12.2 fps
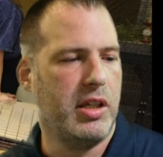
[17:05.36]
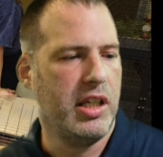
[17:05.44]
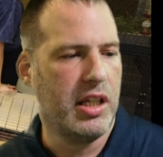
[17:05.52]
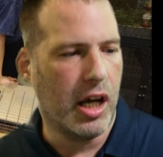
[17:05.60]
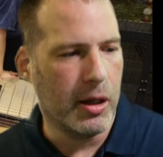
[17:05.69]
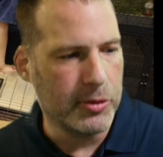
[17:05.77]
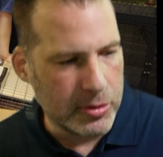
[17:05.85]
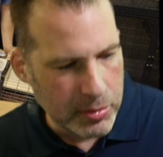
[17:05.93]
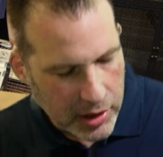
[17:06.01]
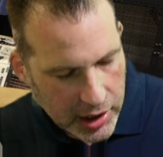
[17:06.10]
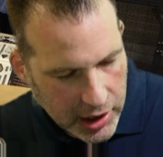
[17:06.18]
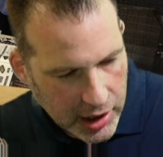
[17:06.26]

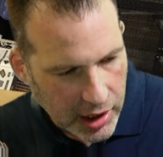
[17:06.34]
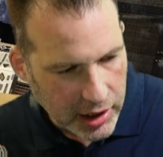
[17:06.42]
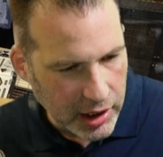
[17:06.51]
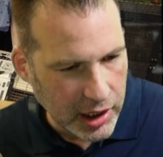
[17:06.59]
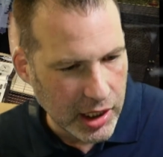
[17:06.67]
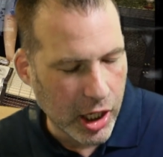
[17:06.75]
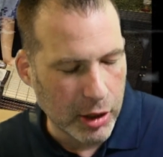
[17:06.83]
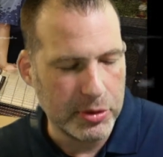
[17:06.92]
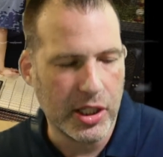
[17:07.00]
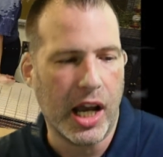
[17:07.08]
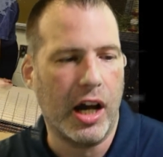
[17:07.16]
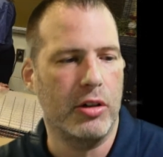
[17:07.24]
helps
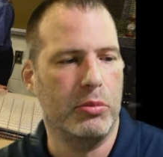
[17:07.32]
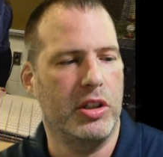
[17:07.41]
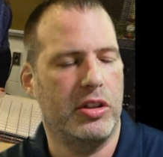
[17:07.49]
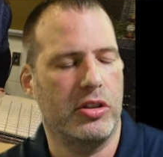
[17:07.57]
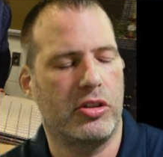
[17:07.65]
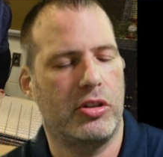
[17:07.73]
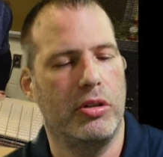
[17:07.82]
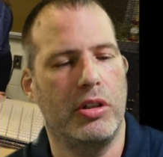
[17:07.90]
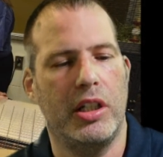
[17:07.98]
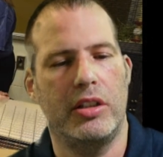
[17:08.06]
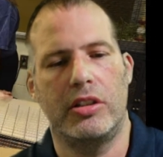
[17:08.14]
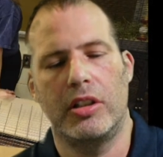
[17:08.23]
out with the
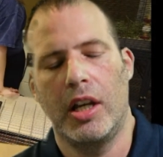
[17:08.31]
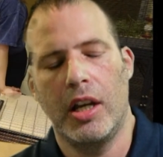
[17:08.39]
students.